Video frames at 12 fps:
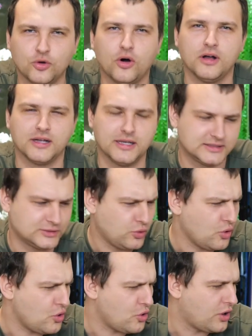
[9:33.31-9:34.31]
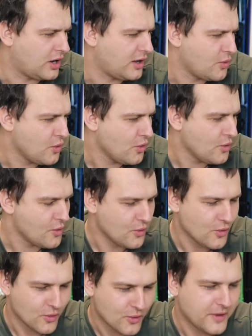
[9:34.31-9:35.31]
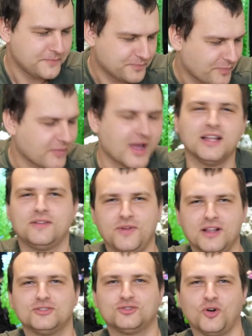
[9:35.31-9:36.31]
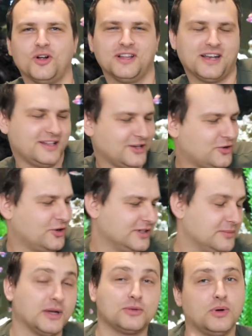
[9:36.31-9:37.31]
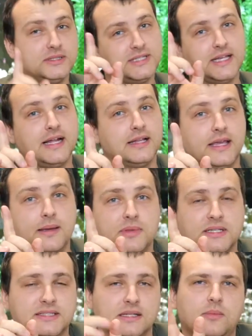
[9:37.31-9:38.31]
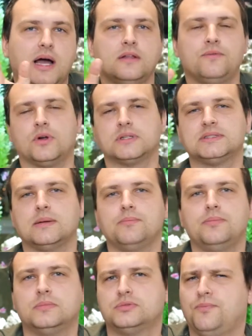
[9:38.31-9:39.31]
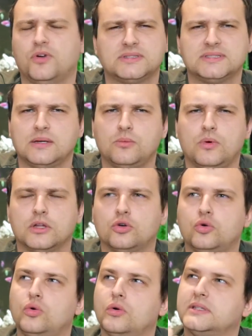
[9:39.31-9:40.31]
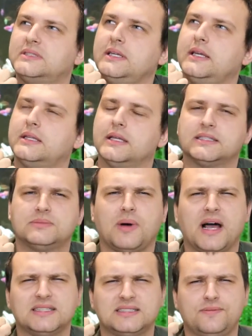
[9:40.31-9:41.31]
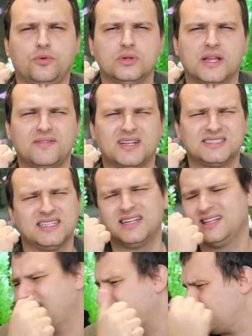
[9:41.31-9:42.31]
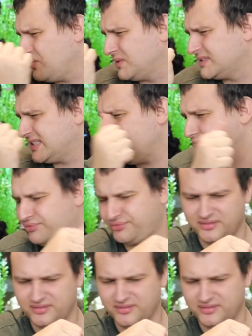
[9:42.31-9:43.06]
tongue is, whoo! It feels already good, but once again, keep this in mind for someone who is eating spicy food every single day. You would say,